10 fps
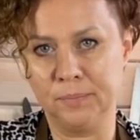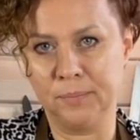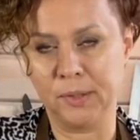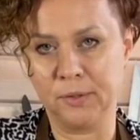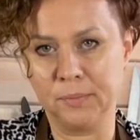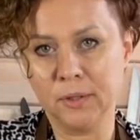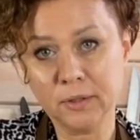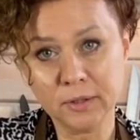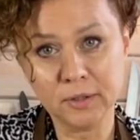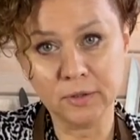
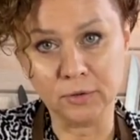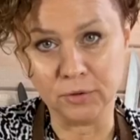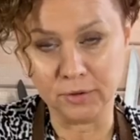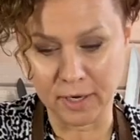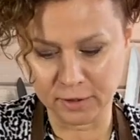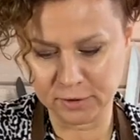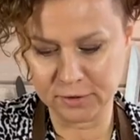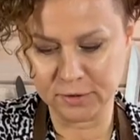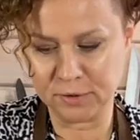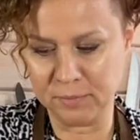buttermilk, or actually
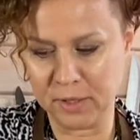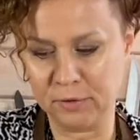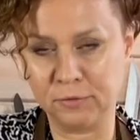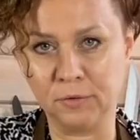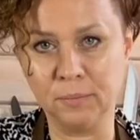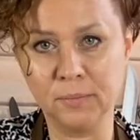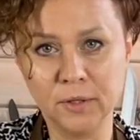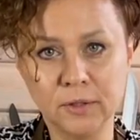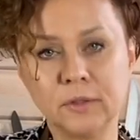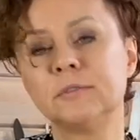it's made from
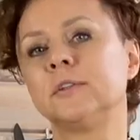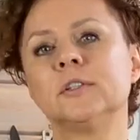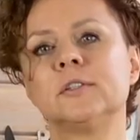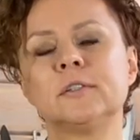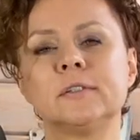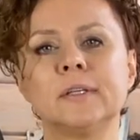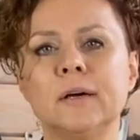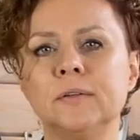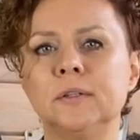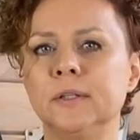milk first
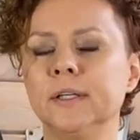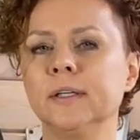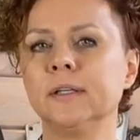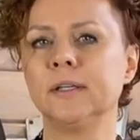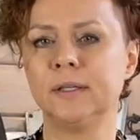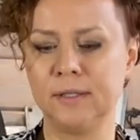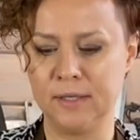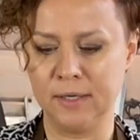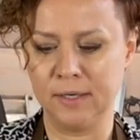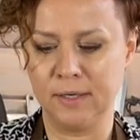souring
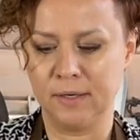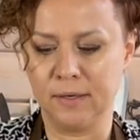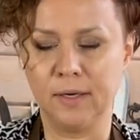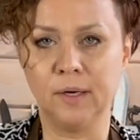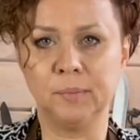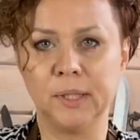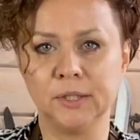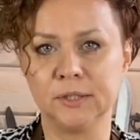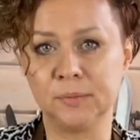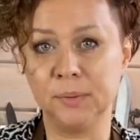by
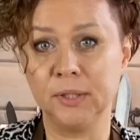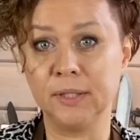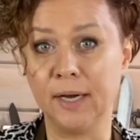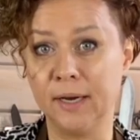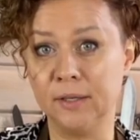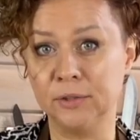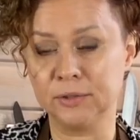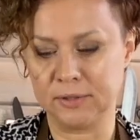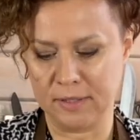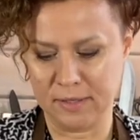just being out,